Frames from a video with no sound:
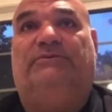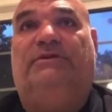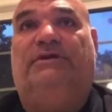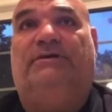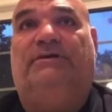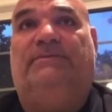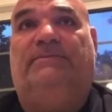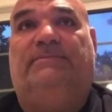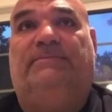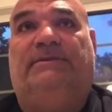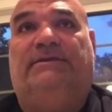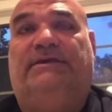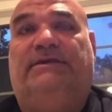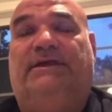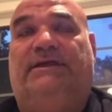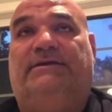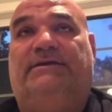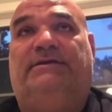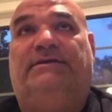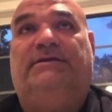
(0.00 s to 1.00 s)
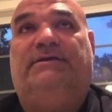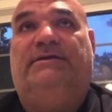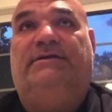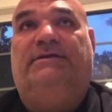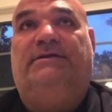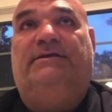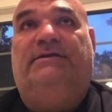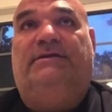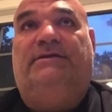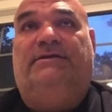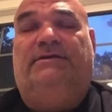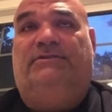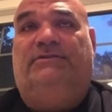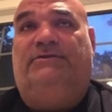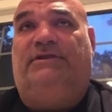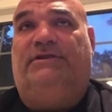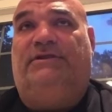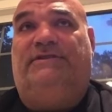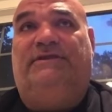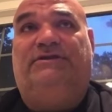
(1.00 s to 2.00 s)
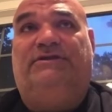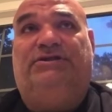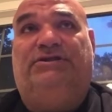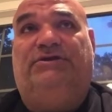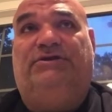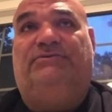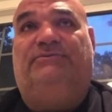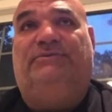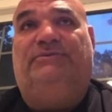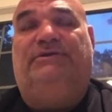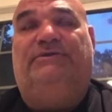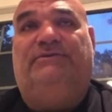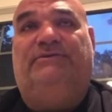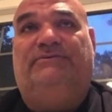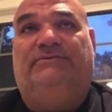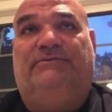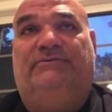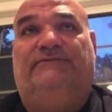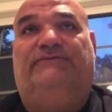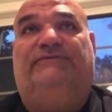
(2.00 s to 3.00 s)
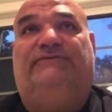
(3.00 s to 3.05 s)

um, kind of looking at this year and we, we